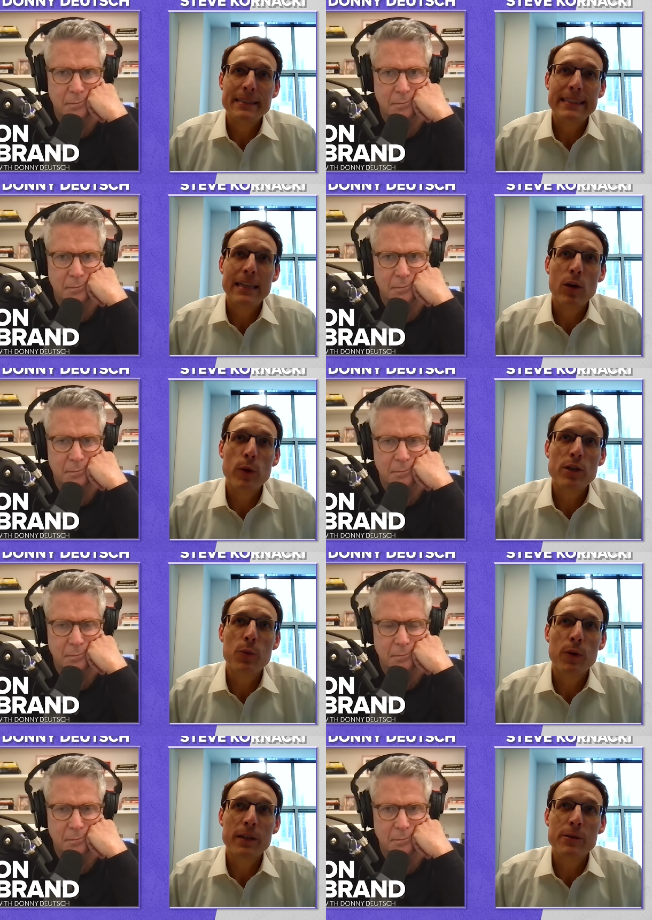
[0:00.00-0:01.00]
Speaker 1: you know
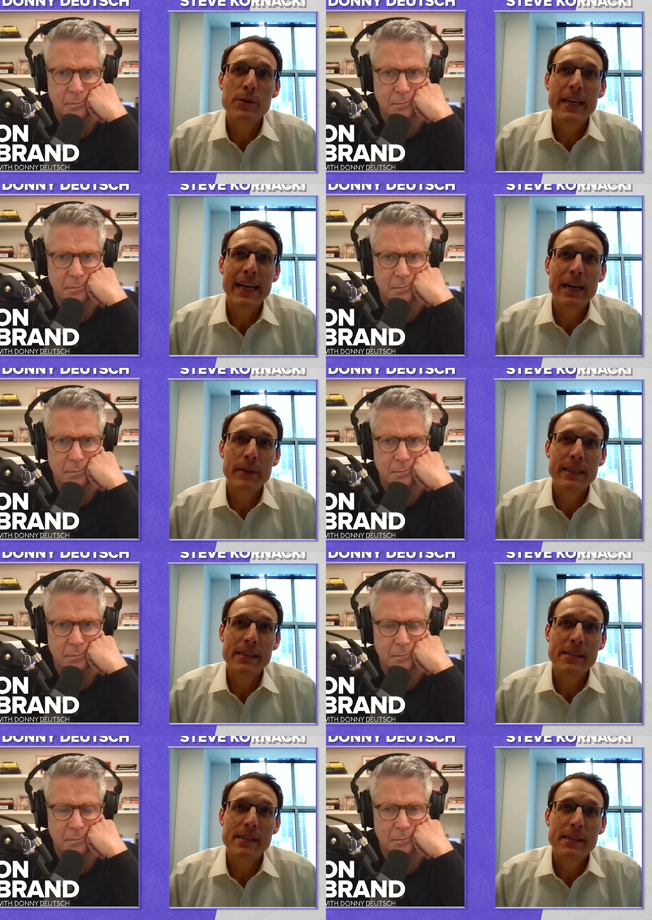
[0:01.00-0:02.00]
which one of those
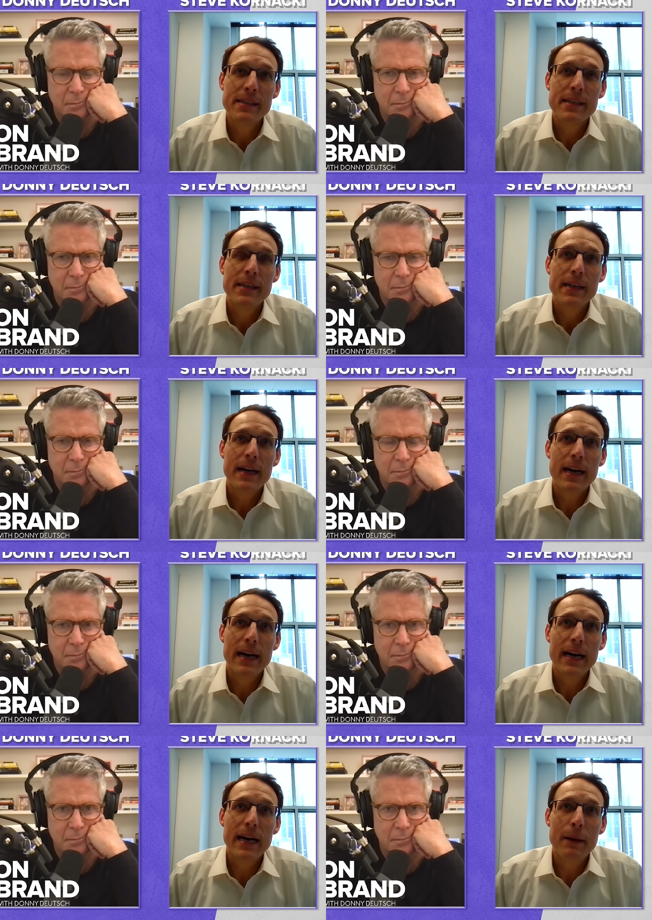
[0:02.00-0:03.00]
counties
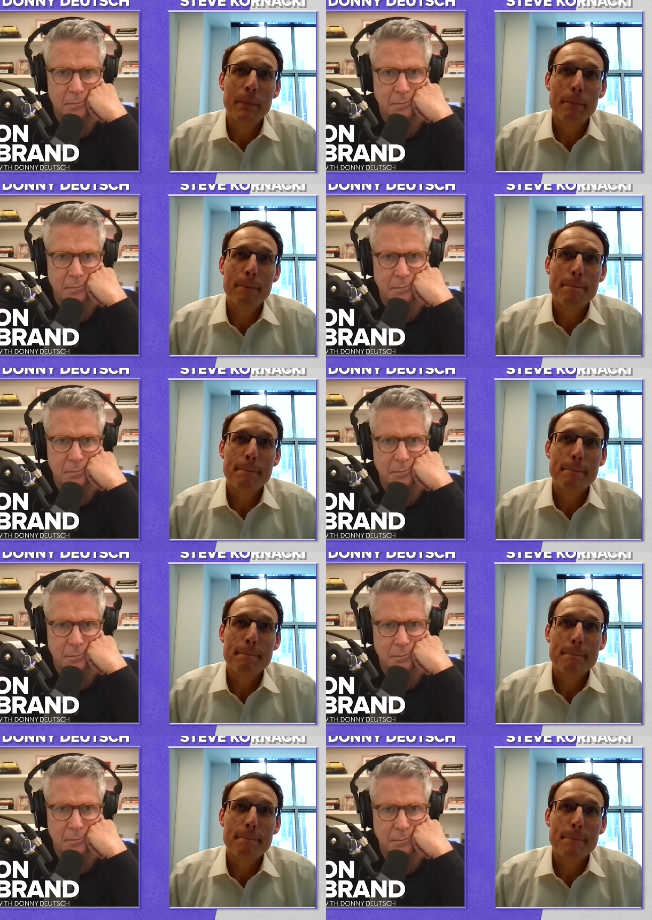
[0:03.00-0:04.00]
um,
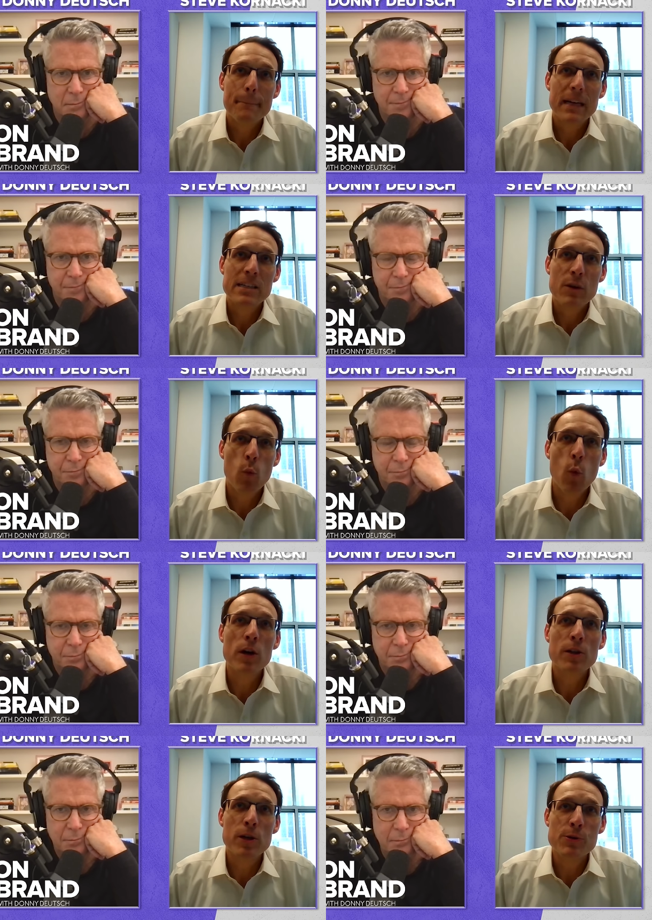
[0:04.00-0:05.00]
it's
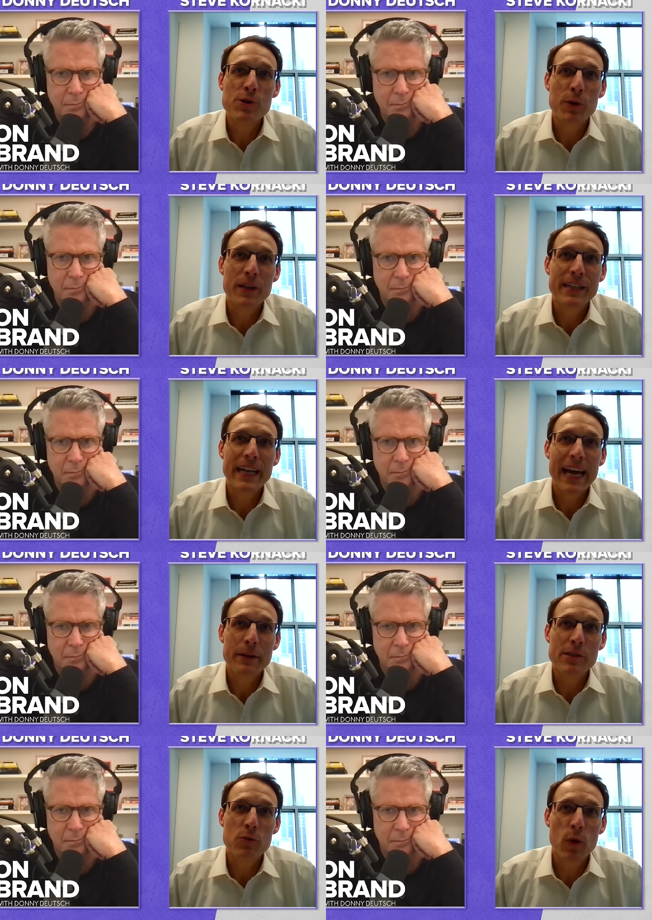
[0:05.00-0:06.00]
one of those sort of
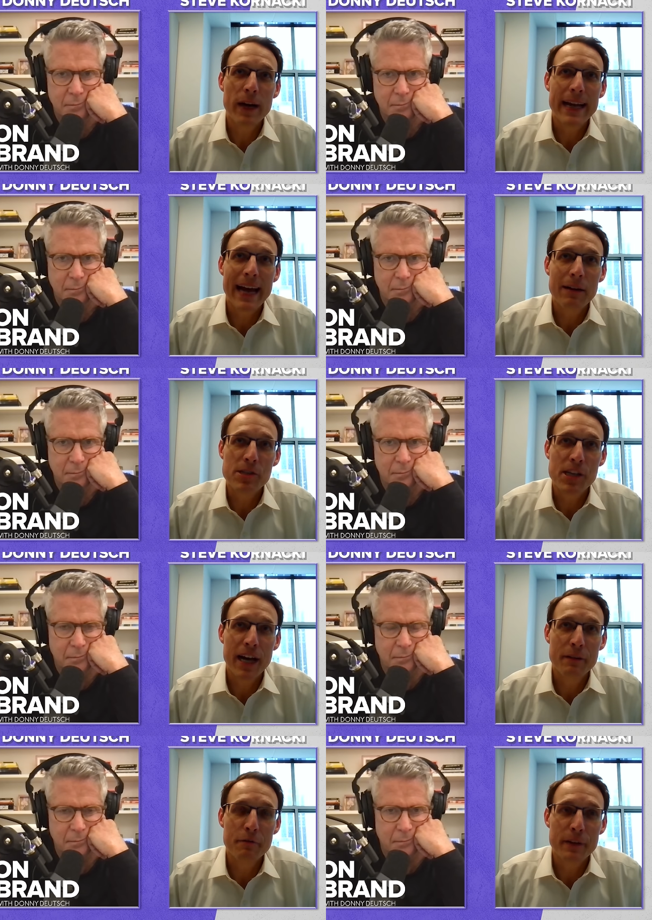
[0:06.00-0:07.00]
counties right
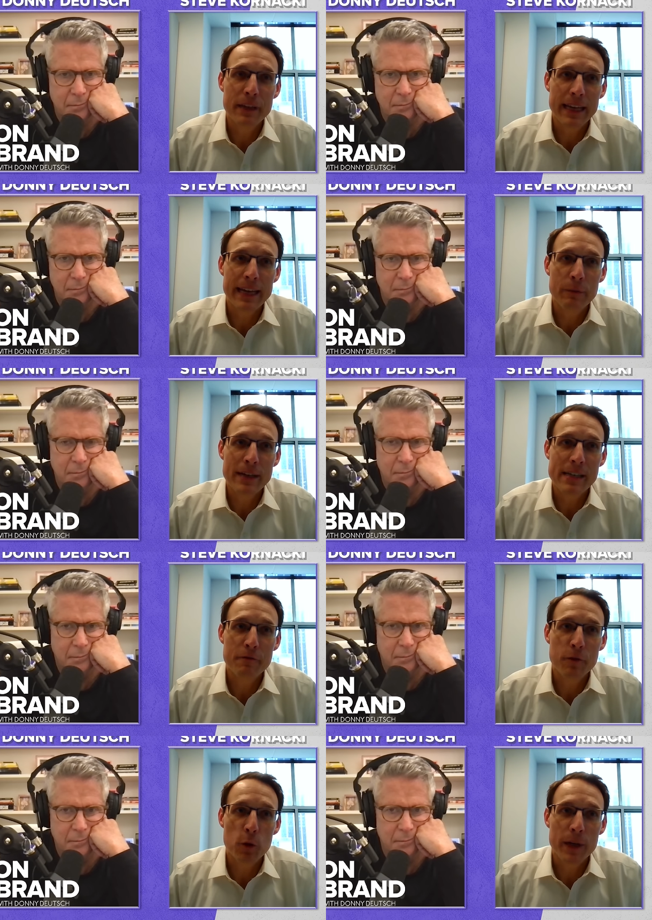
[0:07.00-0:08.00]
outside of Atlanta, right outside
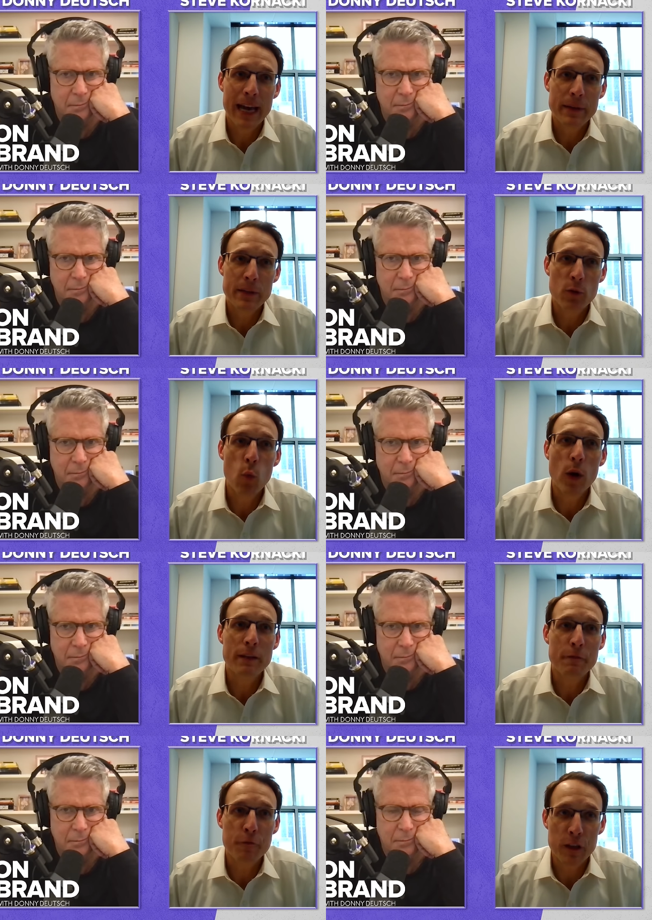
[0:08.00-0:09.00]
of Fulton County. The one
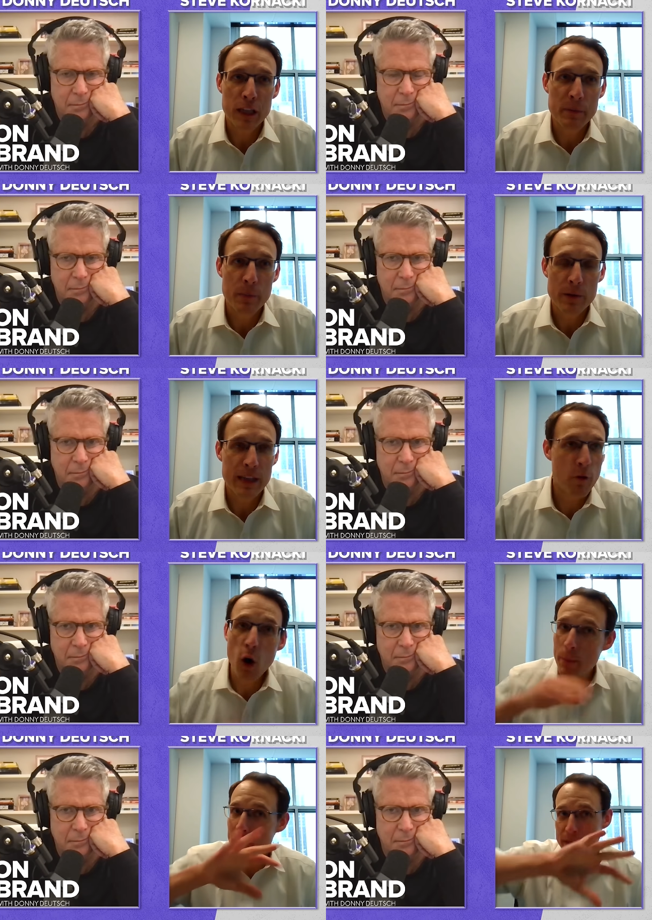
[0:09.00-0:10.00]
that flipped, they've
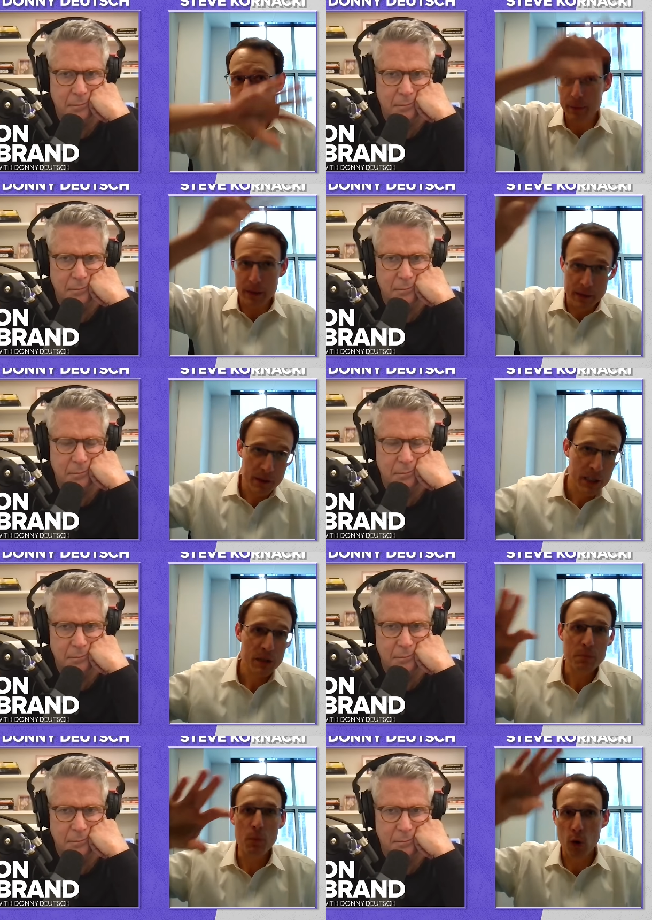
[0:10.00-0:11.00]
all been becoming
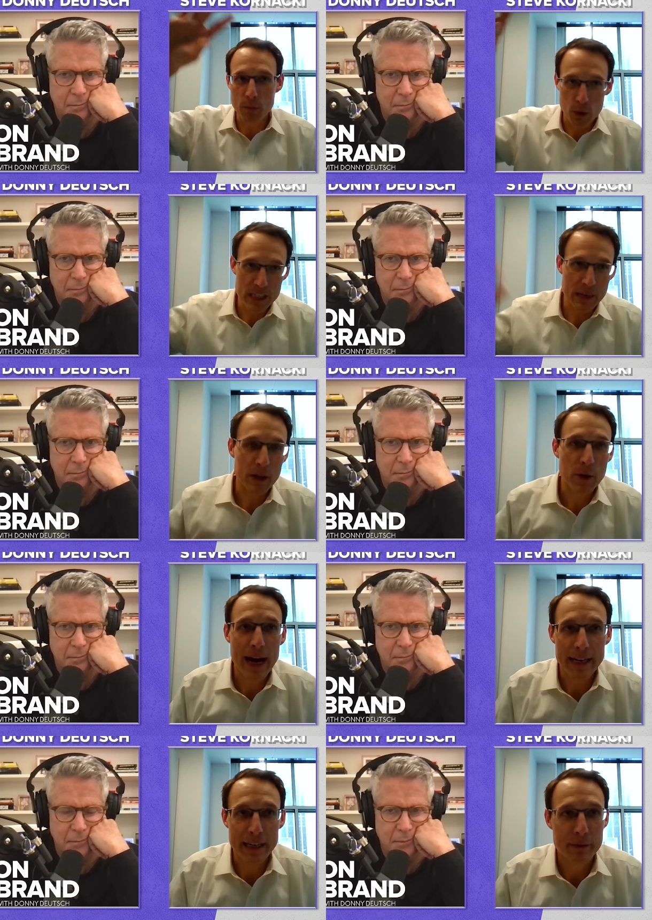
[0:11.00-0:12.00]
more and more
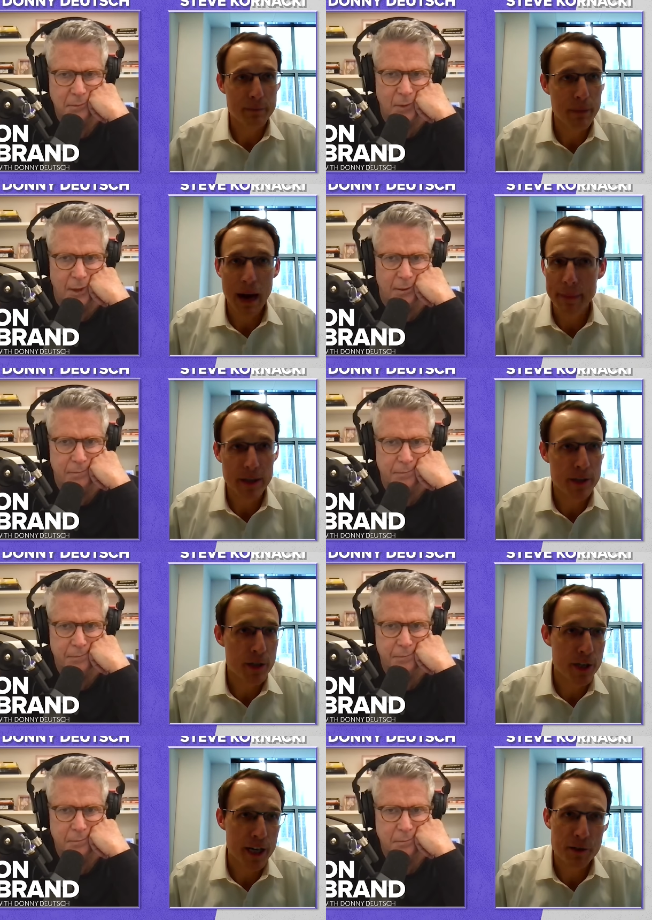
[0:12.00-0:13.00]
democratic.
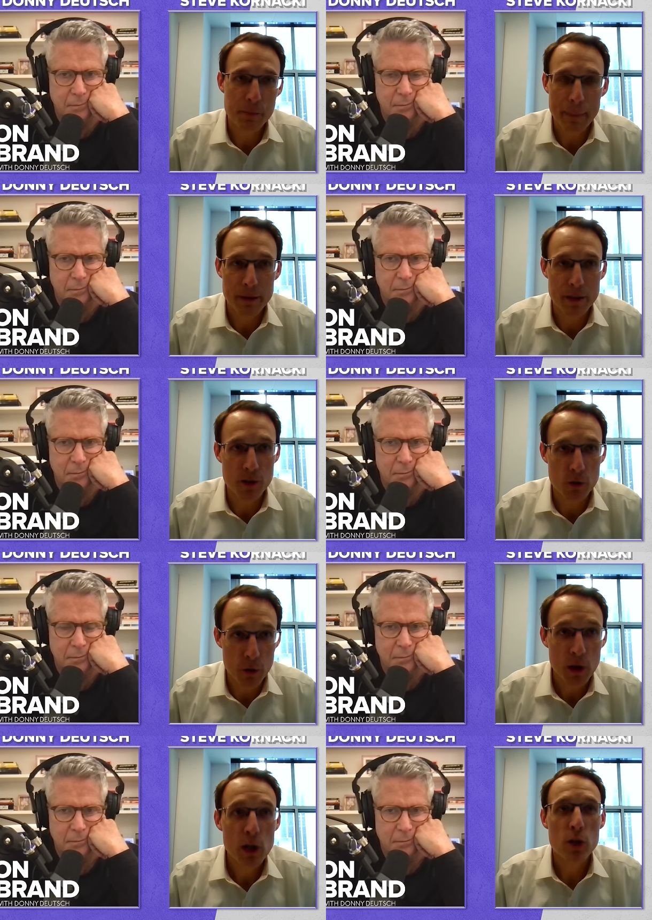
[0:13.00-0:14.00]
Population yeah. changes, population
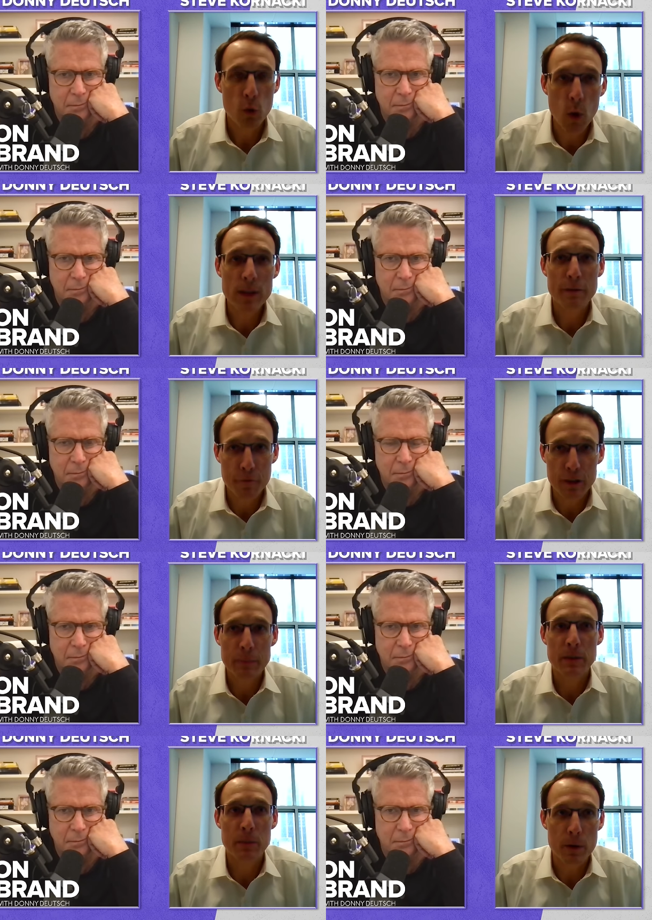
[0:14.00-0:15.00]
growth. The one that
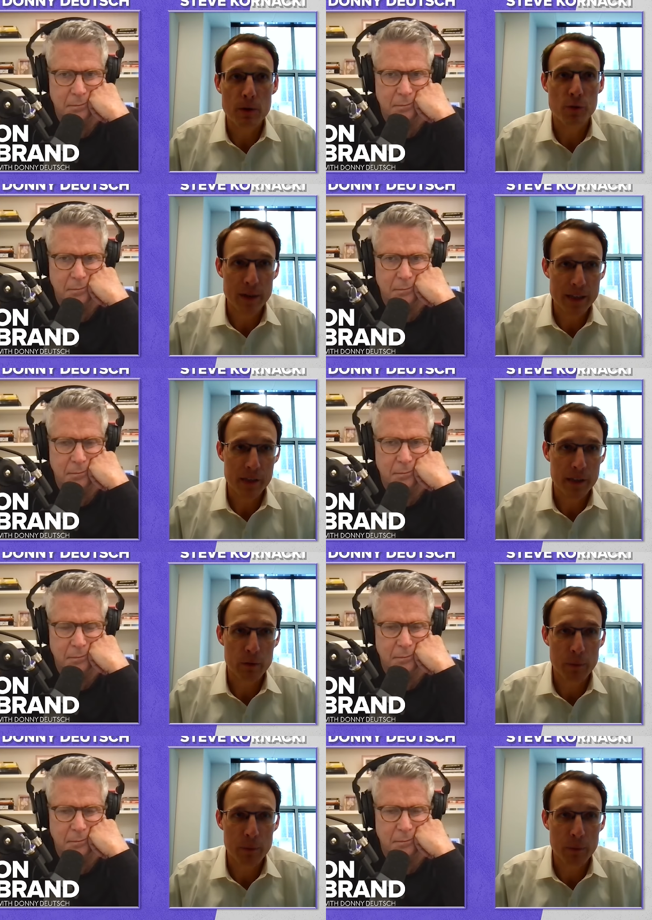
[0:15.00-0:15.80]
flipped the most recently,